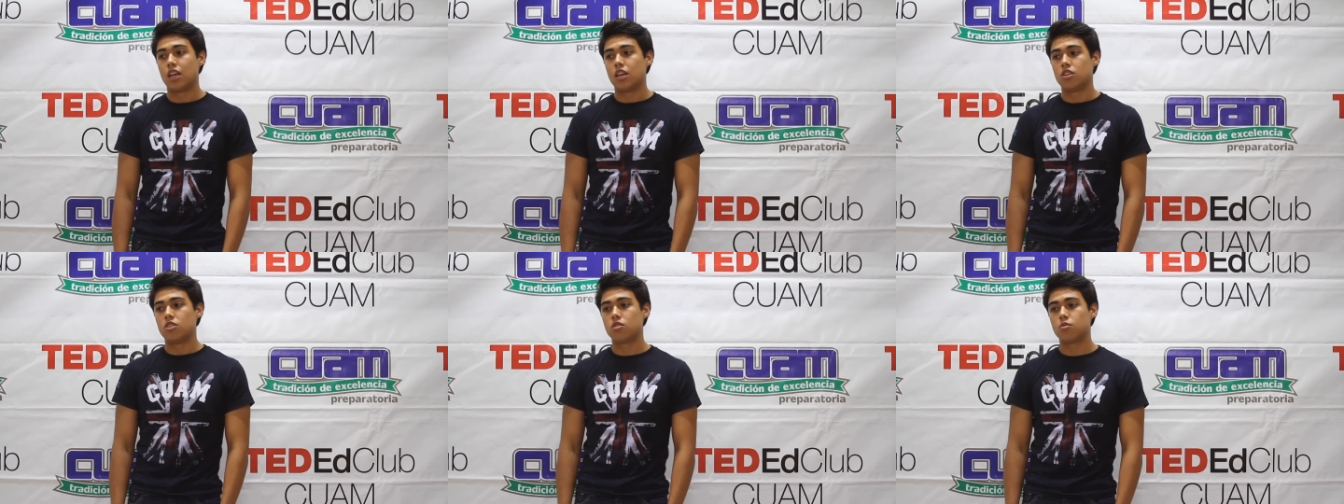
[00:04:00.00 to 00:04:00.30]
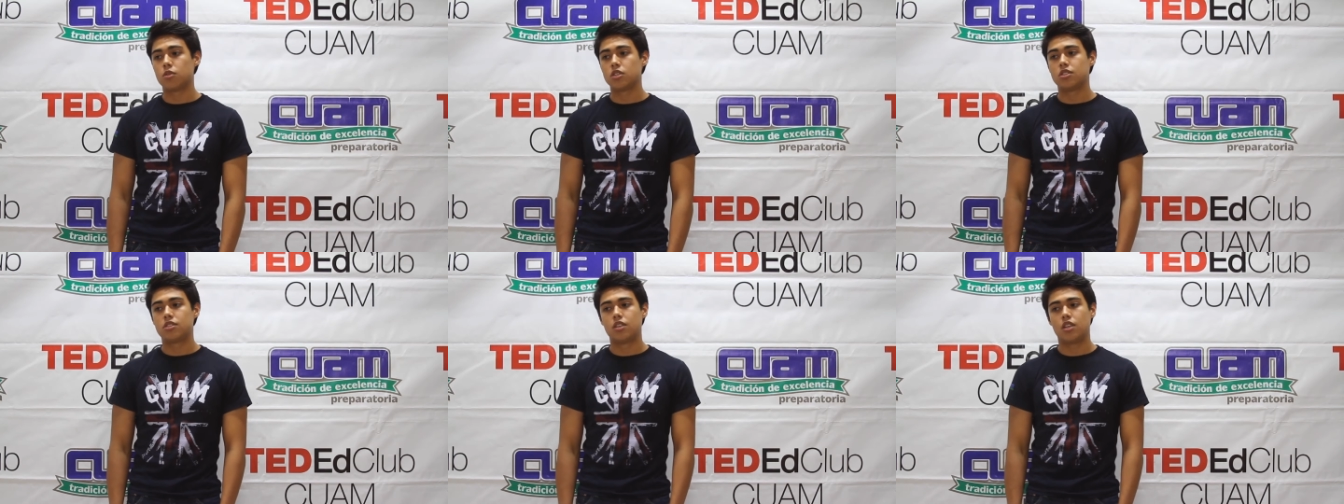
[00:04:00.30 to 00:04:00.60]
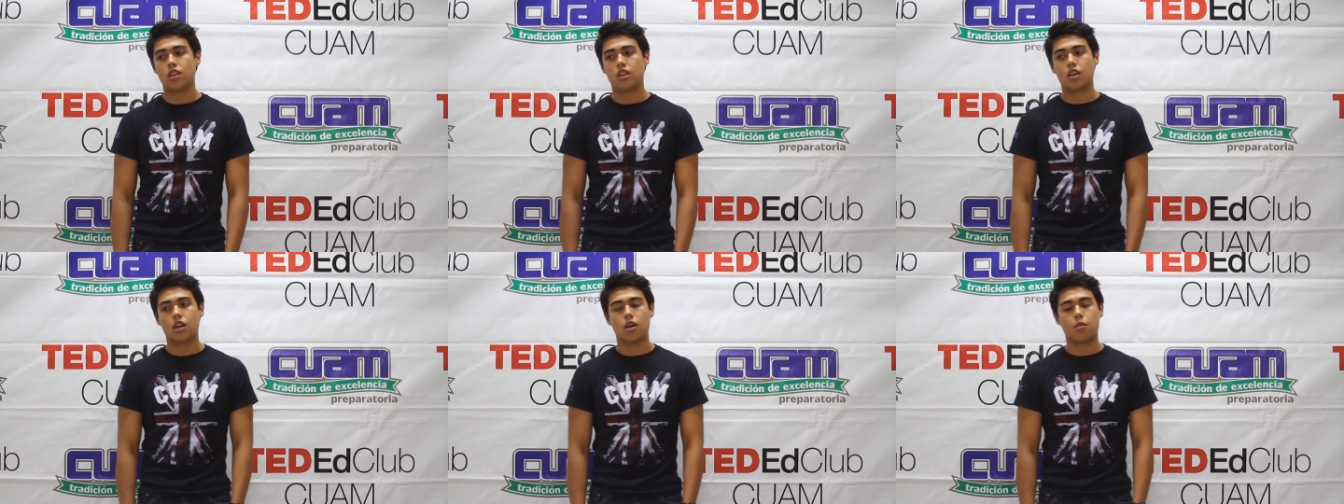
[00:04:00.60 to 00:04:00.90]
You must
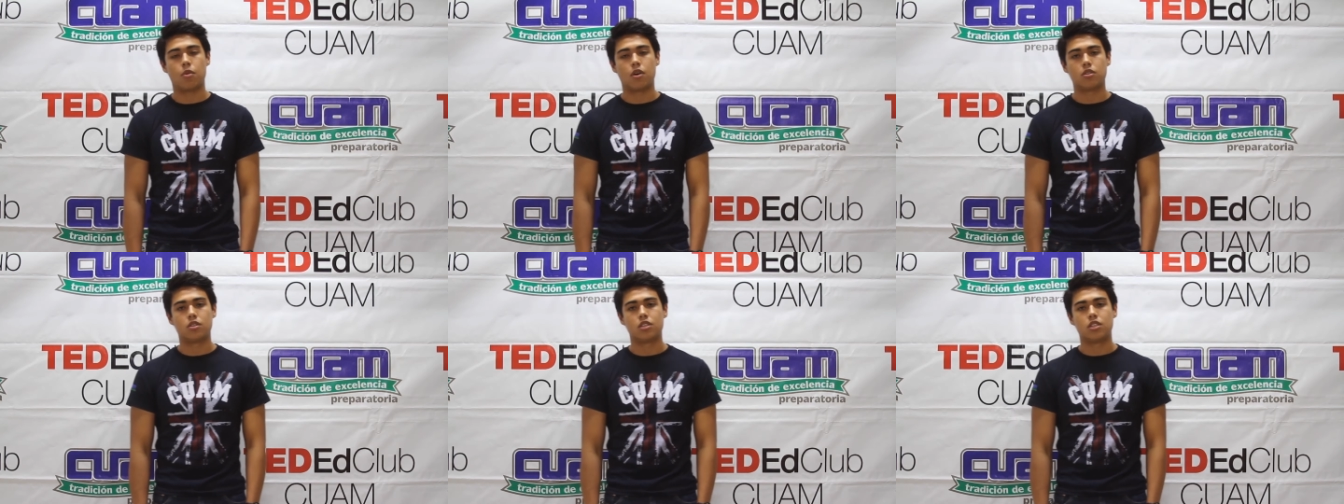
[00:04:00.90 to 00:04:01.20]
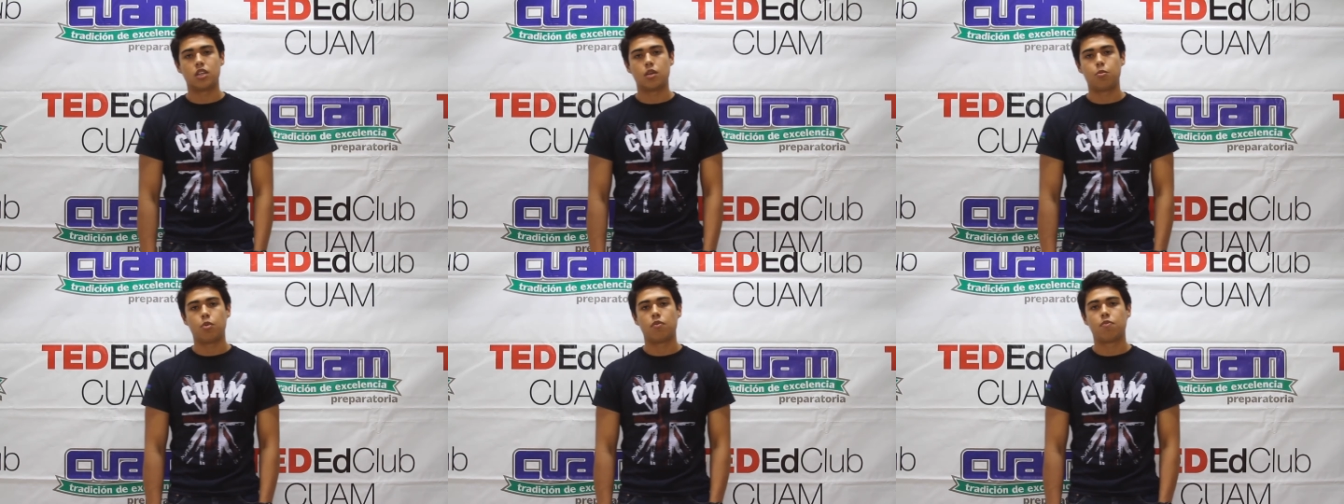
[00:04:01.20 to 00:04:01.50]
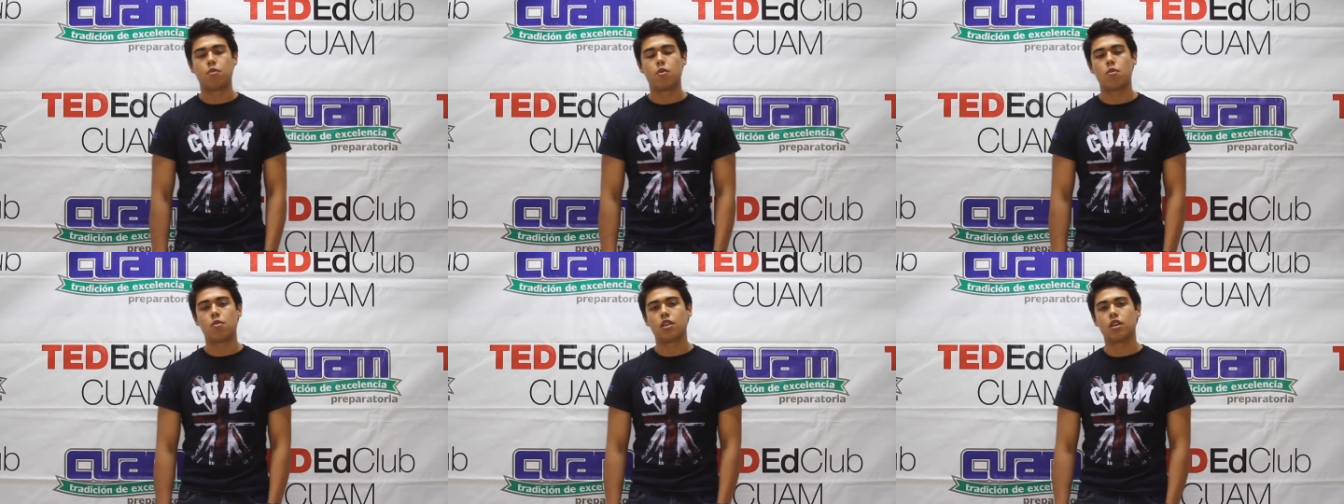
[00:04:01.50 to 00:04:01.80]
think about the type
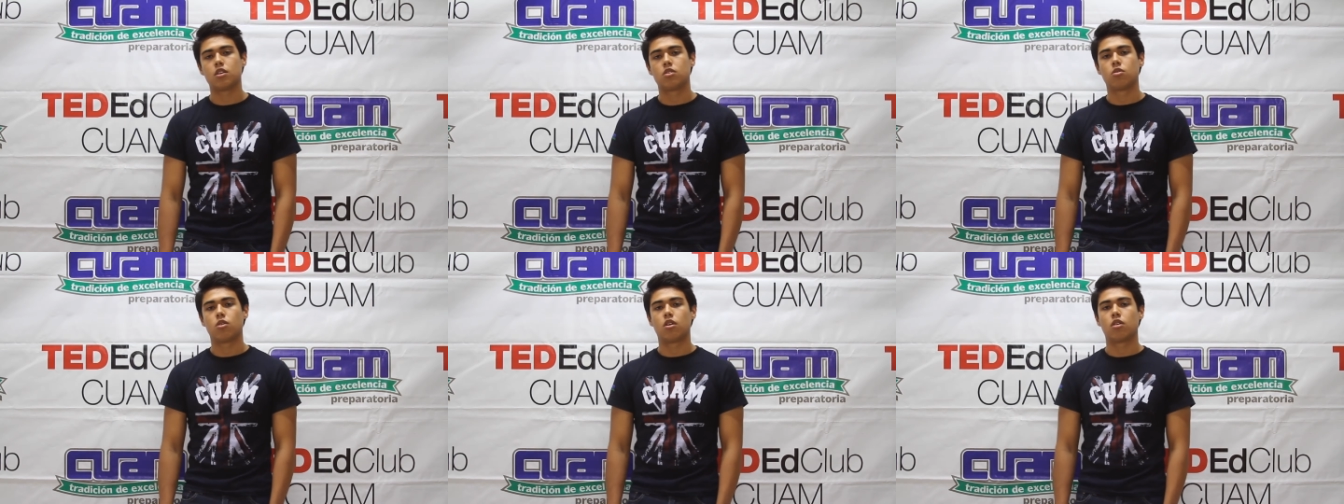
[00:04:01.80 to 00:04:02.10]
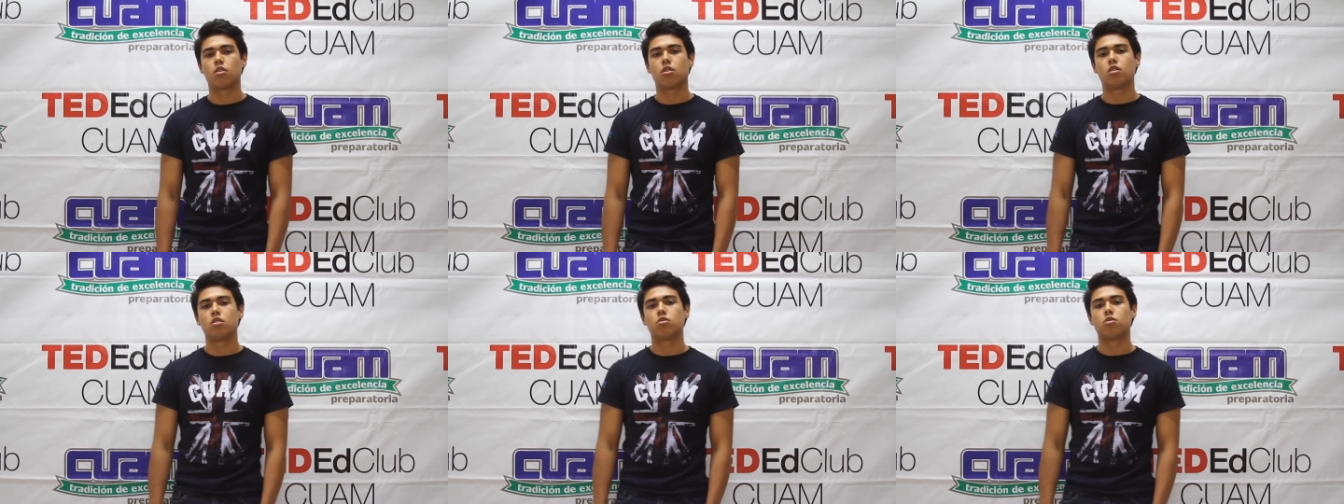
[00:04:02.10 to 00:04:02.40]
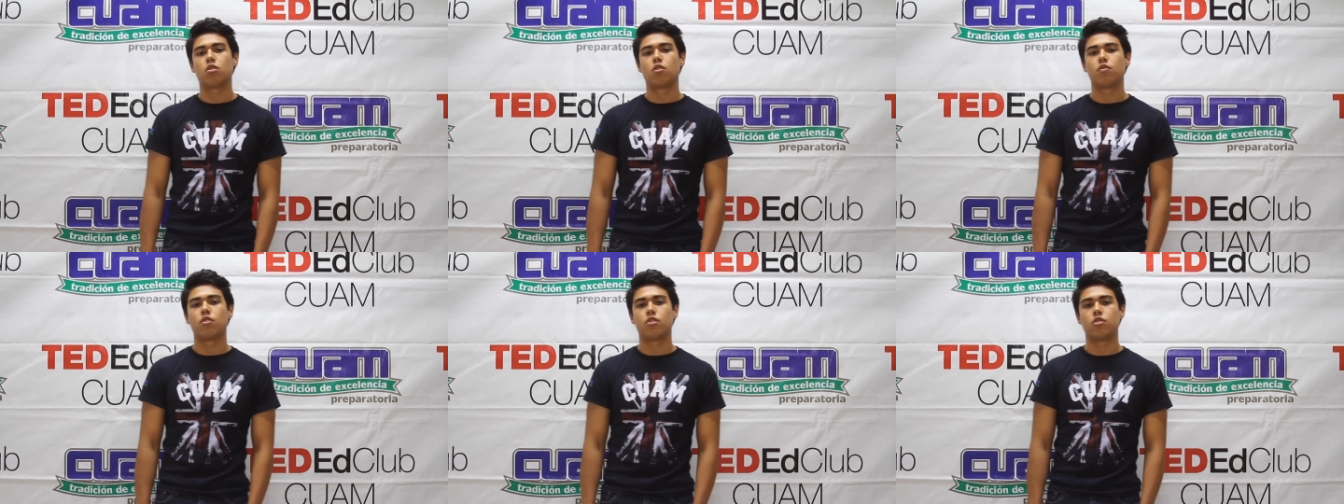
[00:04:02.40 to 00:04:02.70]
of public you are going
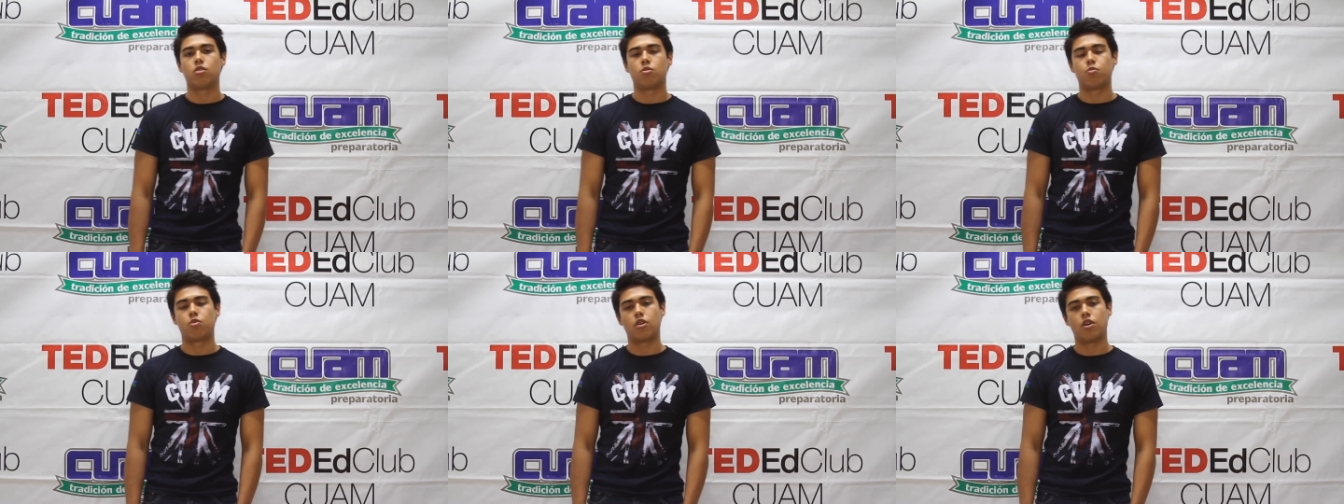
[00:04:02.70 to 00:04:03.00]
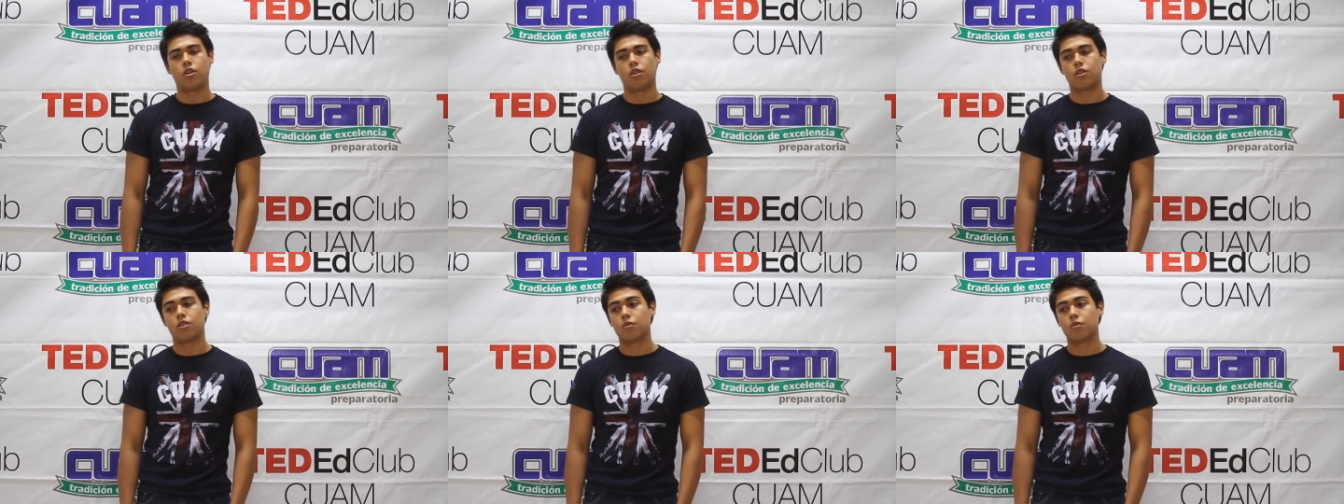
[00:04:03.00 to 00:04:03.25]
to offer your product.